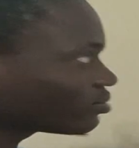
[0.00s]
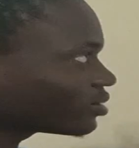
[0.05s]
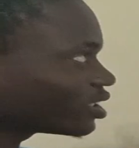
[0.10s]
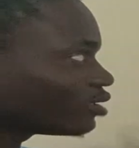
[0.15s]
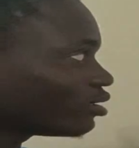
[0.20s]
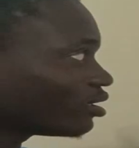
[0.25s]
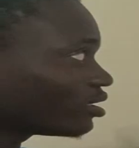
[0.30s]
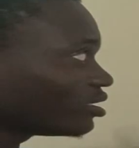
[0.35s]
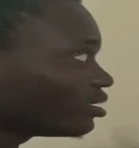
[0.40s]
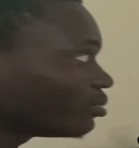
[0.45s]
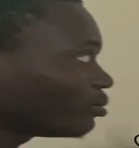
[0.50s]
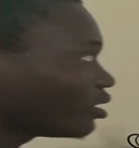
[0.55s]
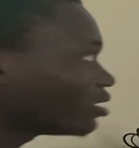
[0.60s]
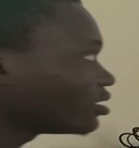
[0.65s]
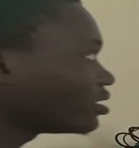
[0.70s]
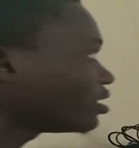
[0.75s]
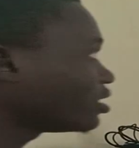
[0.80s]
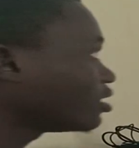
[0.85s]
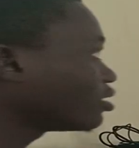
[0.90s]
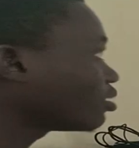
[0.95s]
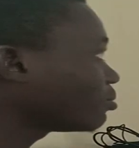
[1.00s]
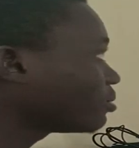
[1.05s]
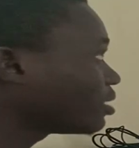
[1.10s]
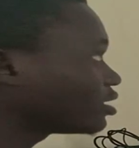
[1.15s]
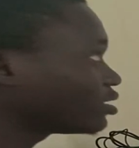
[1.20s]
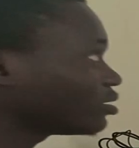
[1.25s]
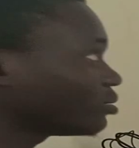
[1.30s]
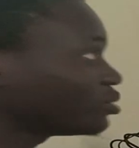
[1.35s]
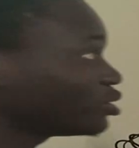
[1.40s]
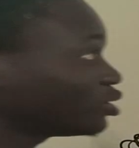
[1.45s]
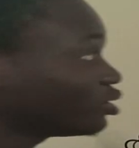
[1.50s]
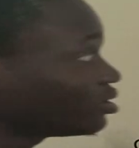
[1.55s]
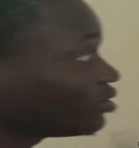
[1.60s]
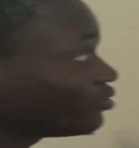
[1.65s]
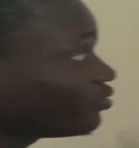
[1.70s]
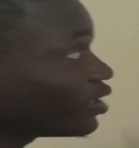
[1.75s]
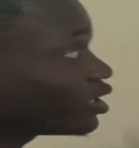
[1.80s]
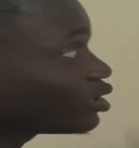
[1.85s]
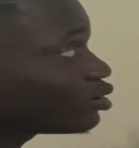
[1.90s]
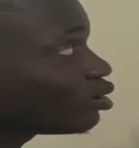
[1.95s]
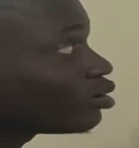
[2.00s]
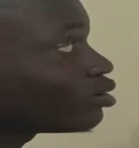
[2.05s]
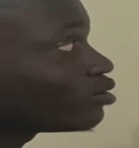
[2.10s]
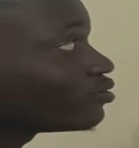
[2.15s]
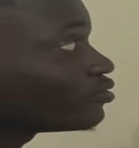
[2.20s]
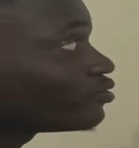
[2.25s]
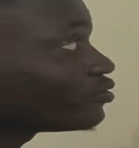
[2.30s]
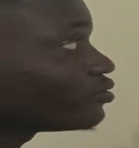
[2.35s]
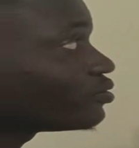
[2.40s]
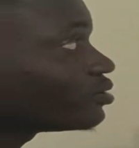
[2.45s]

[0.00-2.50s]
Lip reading: talking about the income and substitution effect of